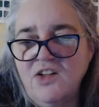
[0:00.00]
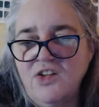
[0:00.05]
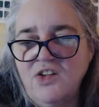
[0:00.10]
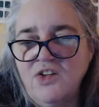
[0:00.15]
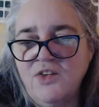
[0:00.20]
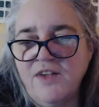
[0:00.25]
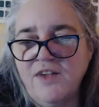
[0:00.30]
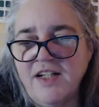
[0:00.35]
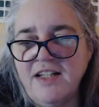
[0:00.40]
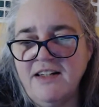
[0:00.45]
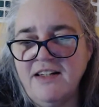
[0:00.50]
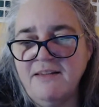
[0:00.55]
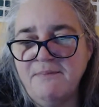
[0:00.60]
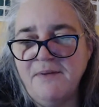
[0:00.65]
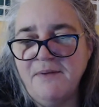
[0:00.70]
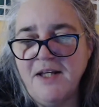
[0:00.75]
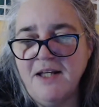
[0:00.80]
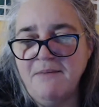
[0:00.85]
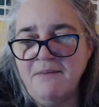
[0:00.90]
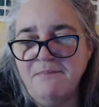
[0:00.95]
20
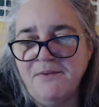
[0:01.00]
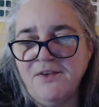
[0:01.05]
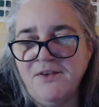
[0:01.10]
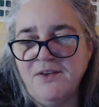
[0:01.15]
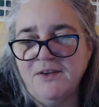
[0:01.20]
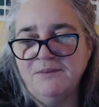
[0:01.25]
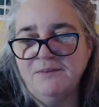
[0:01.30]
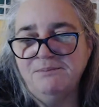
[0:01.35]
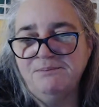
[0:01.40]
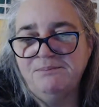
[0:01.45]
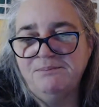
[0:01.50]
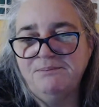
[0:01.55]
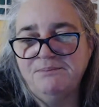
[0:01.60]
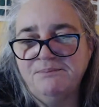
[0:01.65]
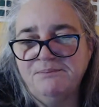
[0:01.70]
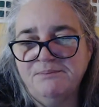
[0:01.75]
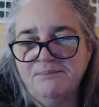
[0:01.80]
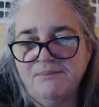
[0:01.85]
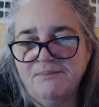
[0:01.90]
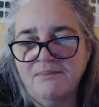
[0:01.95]
people.
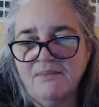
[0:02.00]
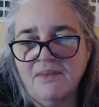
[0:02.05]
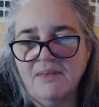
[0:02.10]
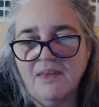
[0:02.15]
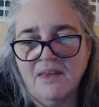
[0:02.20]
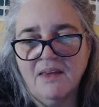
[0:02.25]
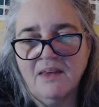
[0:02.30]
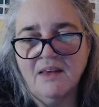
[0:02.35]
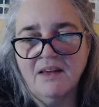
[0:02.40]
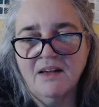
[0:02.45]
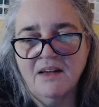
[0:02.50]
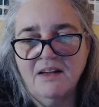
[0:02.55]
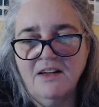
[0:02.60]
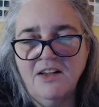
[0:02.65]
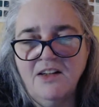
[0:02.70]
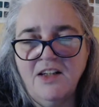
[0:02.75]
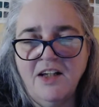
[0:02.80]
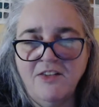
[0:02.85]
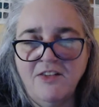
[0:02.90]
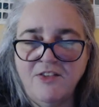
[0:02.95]

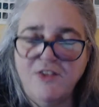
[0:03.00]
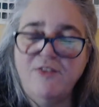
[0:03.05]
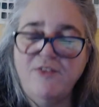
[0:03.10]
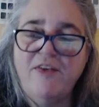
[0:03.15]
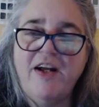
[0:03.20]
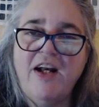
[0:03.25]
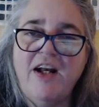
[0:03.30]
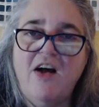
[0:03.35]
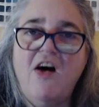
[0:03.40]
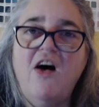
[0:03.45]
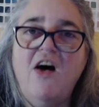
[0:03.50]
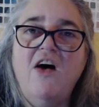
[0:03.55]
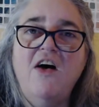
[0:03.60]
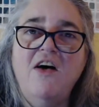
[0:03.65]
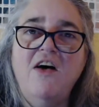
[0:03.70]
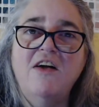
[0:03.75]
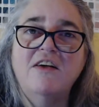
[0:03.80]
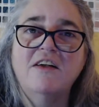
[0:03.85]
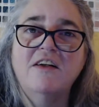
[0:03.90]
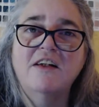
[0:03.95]
You'd have to rent a
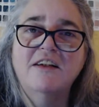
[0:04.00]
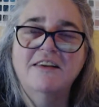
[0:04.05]
hall